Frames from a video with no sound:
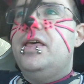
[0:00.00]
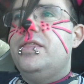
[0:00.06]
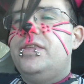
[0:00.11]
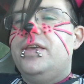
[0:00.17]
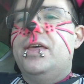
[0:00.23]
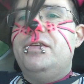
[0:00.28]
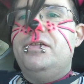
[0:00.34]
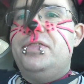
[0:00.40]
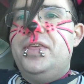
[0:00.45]

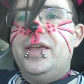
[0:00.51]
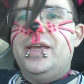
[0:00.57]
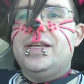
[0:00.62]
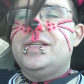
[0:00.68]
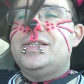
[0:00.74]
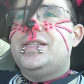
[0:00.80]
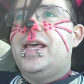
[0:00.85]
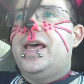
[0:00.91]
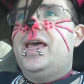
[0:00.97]
The other thing
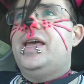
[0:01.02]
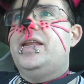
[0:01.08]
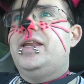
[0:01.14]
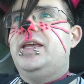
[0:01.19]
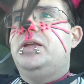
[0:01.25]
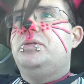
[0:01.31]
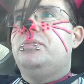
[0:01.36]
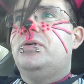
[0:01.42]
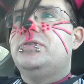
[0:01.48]
is
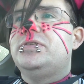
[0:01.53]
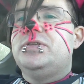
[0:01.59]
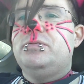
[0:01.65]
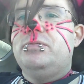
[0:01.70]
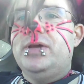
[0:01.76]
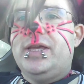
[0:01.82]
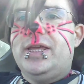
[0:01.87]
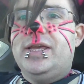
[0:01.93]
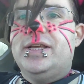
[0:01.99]
that in most
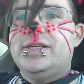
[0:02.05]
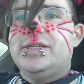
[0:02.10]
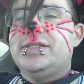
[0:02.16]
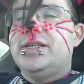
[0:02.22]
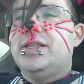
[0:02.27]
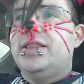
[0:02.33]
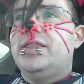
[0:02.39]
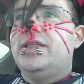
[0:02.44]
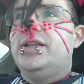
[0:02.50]
wikis,
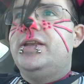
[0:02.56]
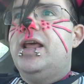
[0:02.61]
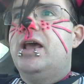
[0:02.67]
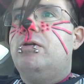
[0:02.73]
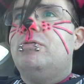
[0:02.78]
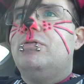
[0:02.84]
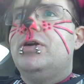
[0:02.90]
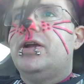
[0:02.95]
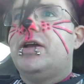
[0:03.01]
the
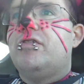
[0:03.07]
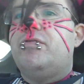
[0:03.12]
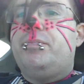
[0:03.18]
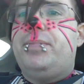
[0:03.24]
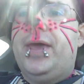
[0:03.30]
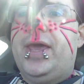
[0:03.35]
network of